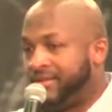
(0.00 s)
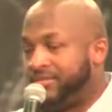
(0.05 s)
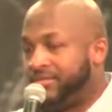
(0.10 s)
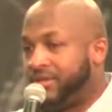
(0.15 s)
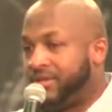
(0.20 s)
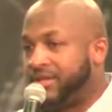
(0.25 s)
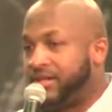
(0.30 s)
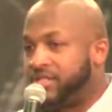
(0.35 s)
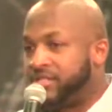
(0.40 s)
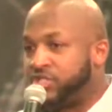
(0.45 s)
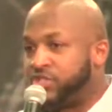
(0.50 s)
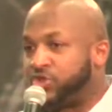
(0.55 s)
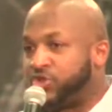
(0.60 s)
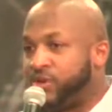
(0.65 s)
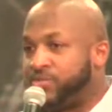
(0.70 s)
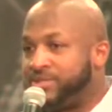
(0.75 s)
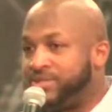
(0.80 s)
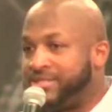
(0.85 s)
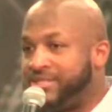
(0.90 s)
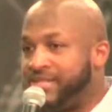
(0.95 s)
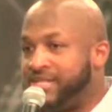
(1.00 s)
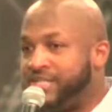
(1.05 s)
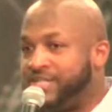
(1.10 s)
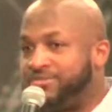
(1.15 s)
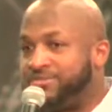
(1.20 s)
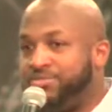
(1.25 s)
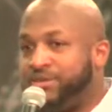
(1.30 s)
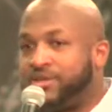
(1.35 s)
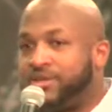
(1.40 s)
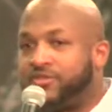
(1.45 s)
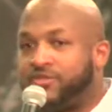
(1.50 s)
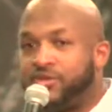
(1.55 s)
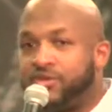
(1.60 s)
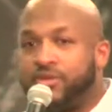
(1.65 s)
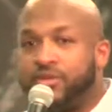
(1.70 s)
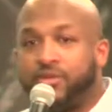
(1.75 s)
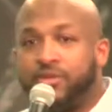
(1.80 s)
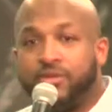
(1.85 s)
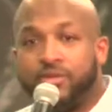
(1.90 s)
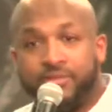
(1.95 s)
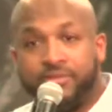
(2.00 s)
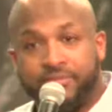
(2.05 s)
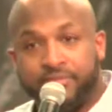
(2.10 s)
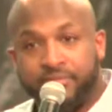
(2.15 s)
Because the scripture teaches, but for the